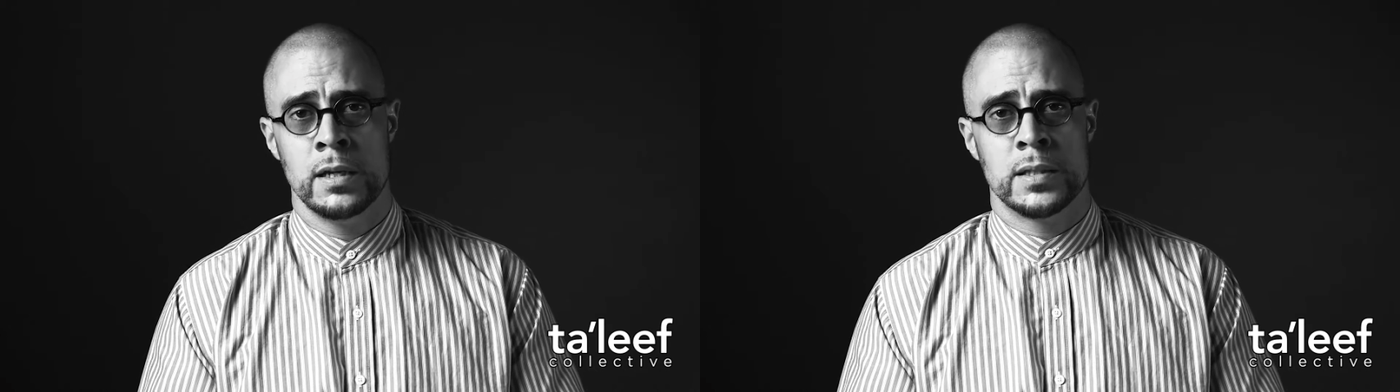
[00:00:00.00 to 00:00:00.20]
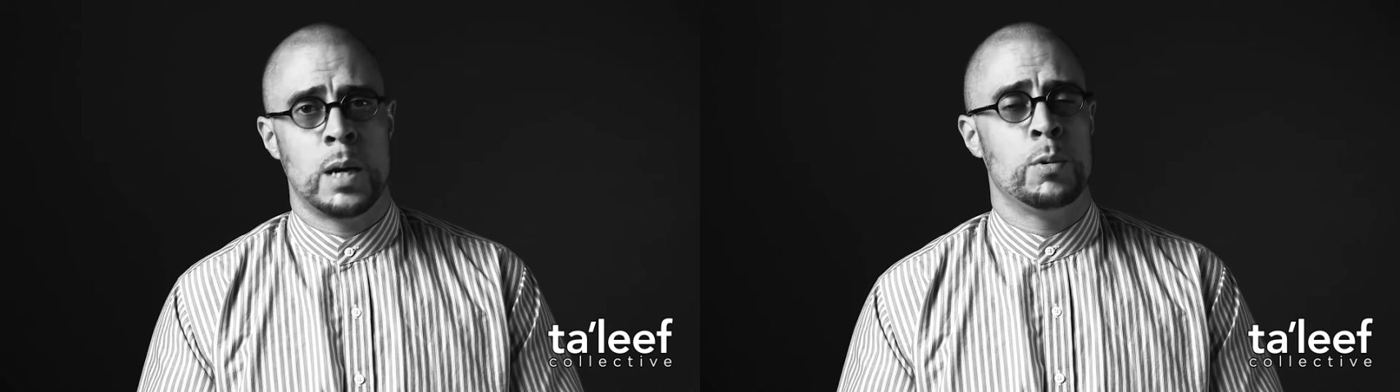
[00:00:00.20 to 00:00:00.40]

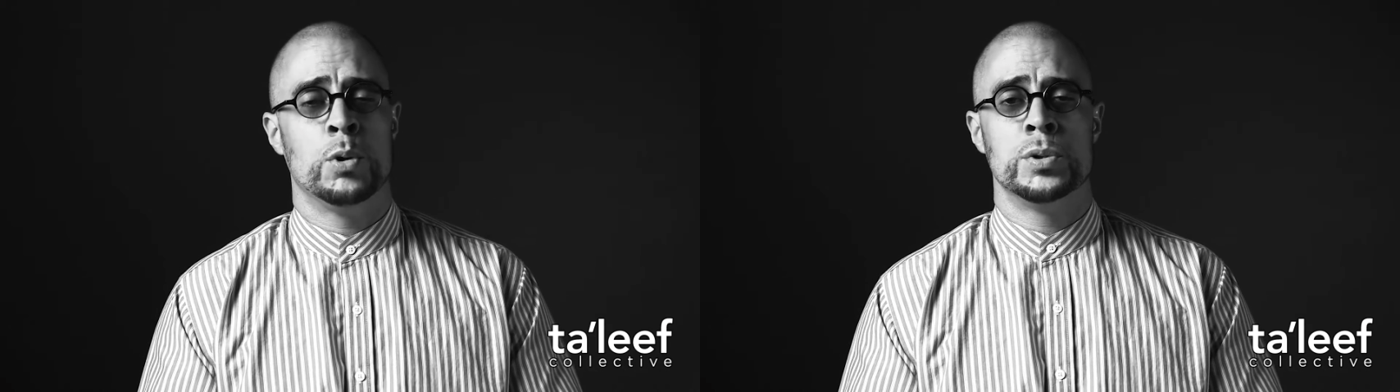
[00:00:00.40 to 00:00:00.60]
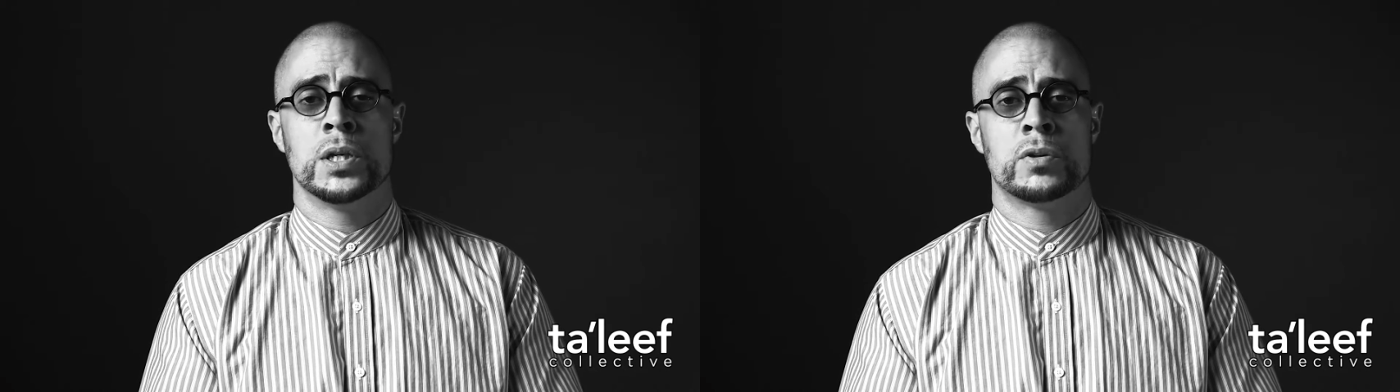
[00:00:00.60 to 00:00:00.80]
that will
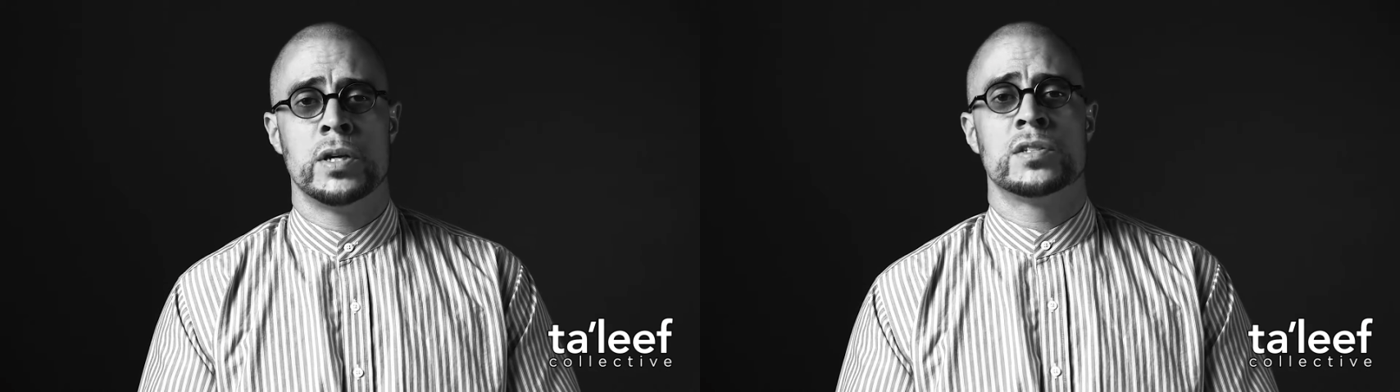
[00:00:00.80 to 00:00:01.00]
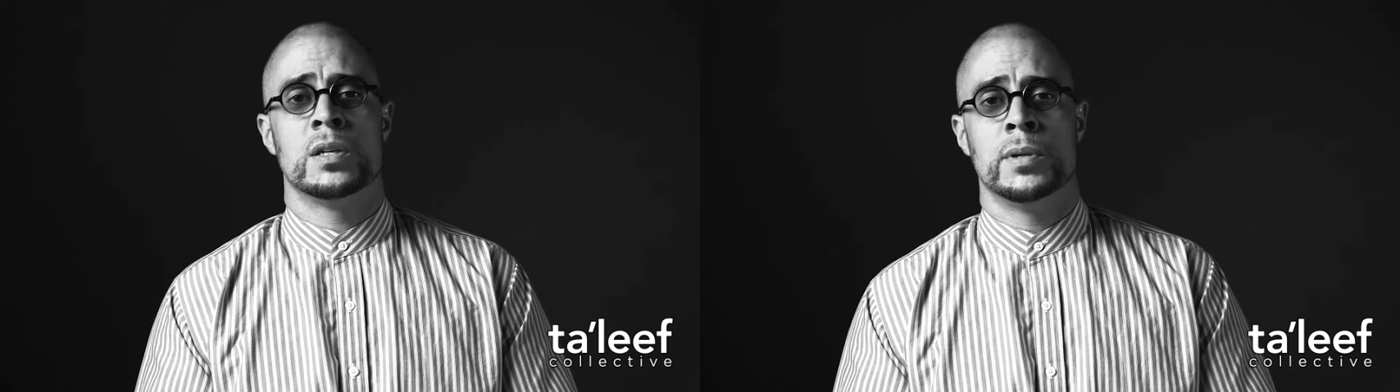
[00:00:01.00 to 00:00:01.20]
only
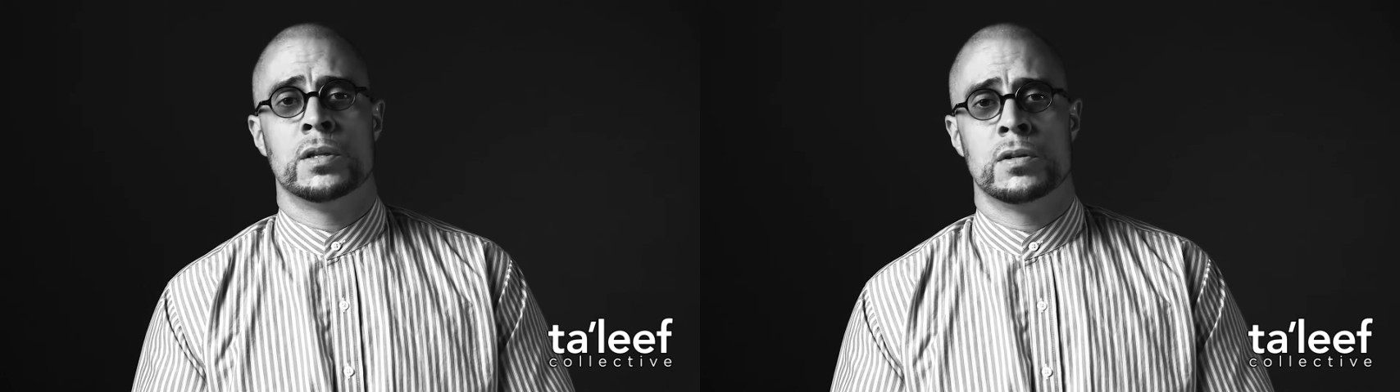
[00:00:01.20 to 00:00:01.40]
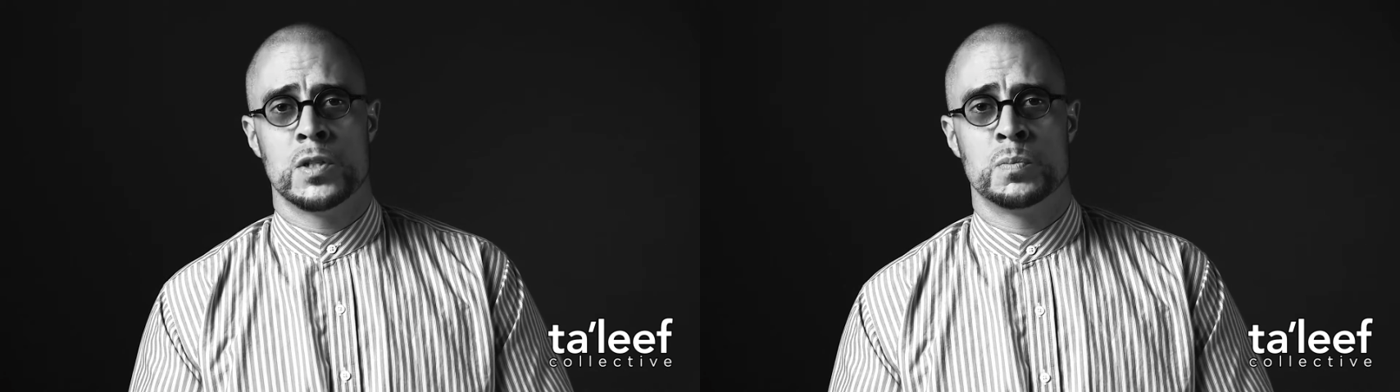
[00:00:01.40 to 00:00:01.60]
increase them in
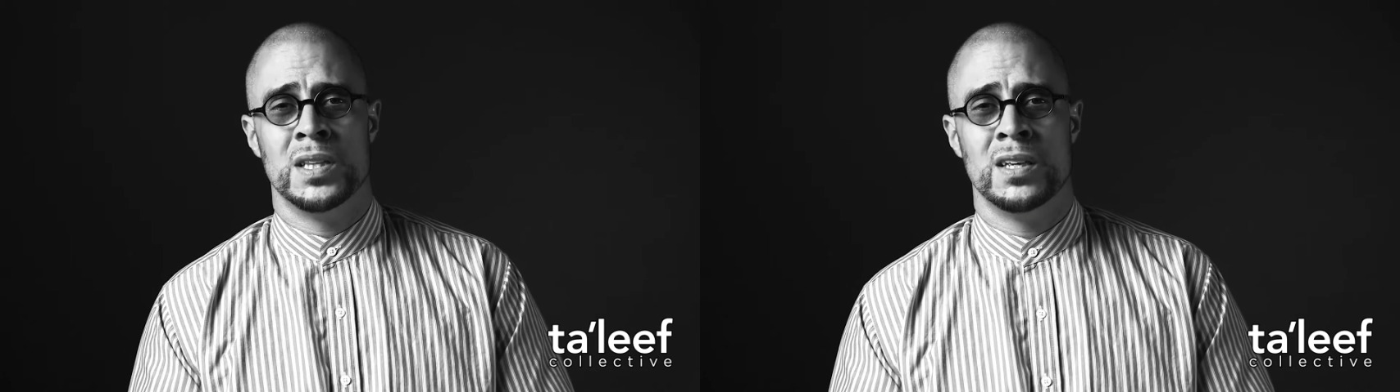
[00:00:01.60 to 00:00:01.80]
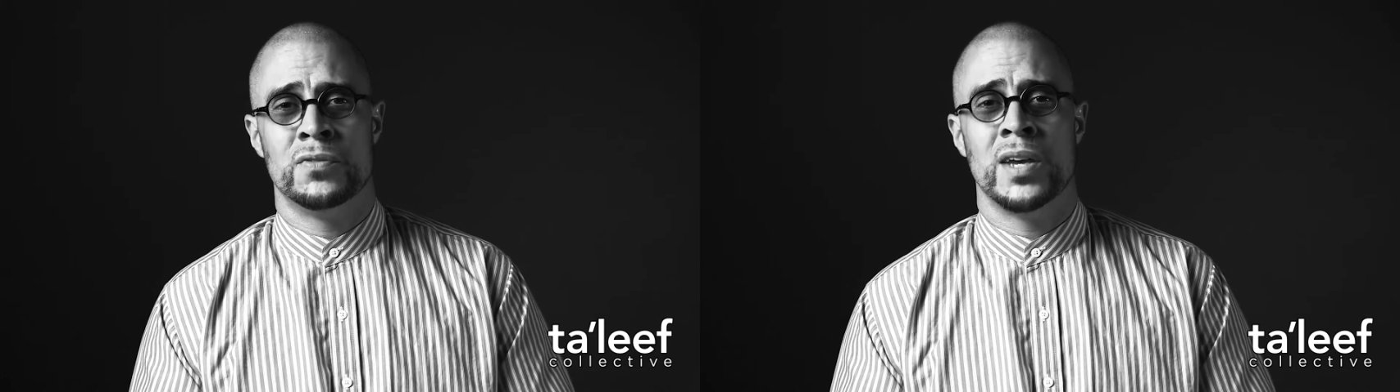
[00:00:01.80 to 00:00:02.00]
their
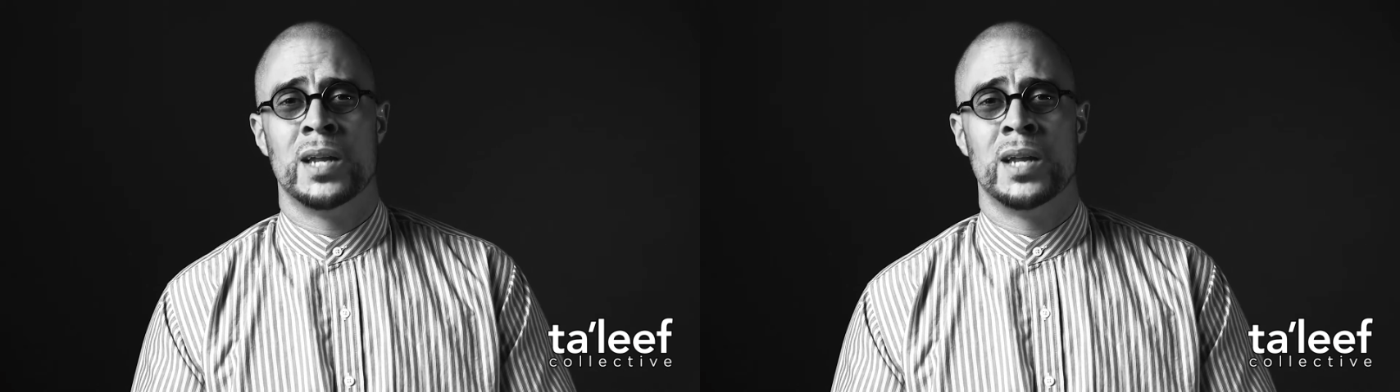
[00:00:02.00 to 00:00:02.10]
disbelief